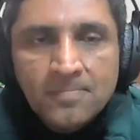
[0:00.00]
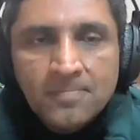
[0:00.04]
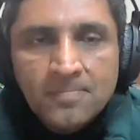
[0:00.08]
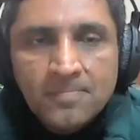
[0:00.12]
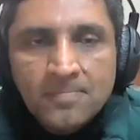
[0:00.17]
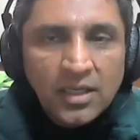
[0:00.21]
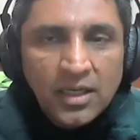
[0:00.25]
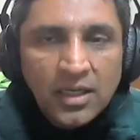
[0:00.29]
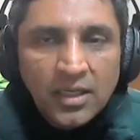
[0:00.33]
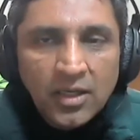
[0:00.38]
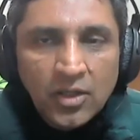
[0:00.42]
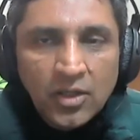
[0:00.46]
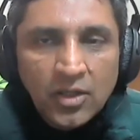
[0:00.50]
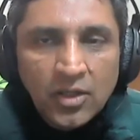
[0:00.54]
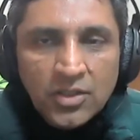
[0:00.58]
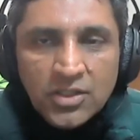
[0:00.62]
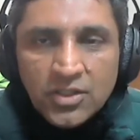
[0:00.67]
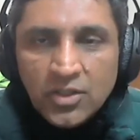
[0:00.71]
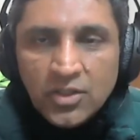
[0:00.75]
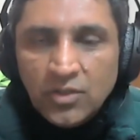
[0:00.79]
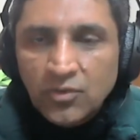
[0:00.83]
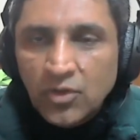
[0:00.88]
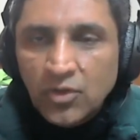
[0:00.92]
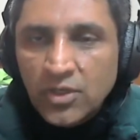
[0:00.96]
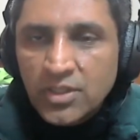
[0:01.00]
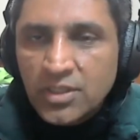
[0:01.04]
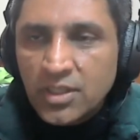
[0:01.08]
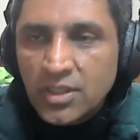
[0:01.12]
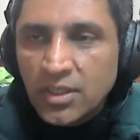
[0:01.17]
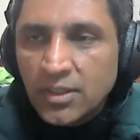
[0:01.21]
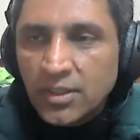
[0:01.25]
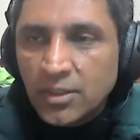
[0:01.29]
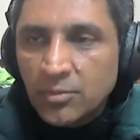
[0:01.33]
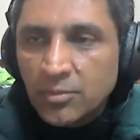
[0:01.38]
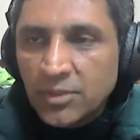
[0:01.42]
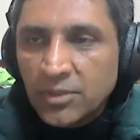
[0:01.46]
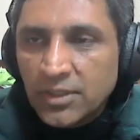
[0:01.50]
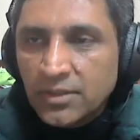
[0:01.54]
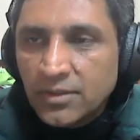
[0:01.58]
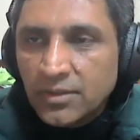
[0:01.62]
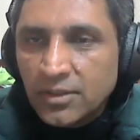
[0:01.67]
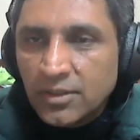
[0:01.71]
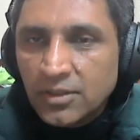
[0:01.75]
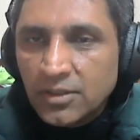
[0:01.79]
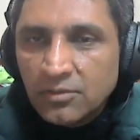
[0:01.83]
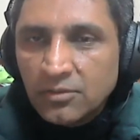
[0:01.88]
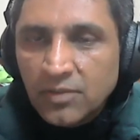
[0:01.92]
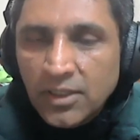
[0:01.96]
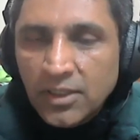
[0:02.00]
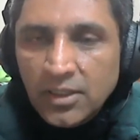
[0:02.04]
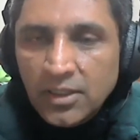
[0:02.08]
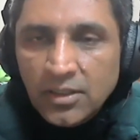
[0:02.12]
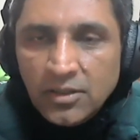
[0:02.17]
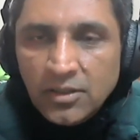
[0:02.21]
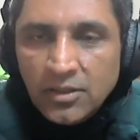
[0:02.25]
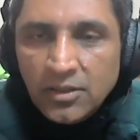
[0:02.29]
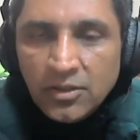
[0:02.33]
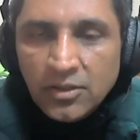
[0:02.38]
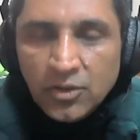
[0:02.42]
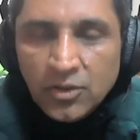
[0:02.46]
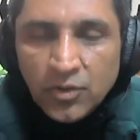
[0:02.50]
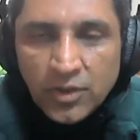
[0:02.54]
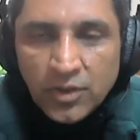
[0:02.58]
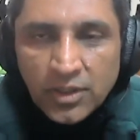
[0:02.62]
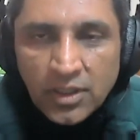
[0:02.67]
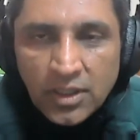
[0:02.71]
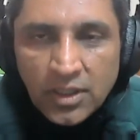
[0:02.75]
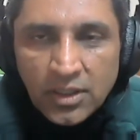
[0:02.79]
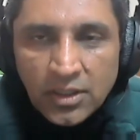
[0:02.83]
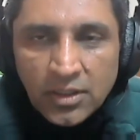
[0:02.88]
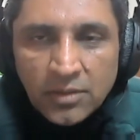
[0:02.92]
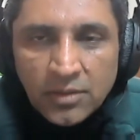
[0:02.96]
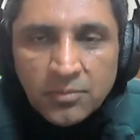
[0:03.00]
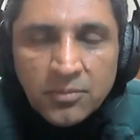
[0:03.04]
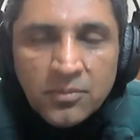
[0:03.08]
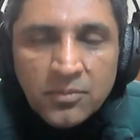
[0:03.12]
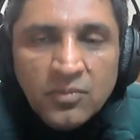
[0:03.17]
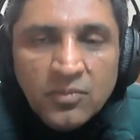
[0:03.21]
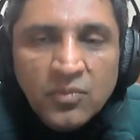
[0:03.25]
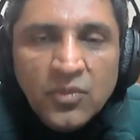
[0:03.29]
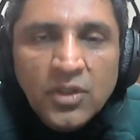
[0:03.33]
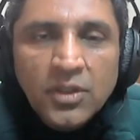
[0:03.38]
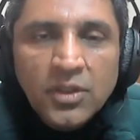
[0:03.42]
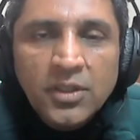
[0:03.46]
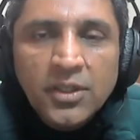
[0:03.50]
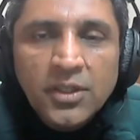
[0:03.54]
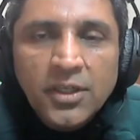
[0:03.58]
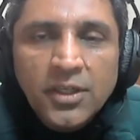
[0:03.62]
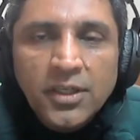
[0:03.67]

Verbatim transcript: I lost your voice a little bit uh, while you were uh, am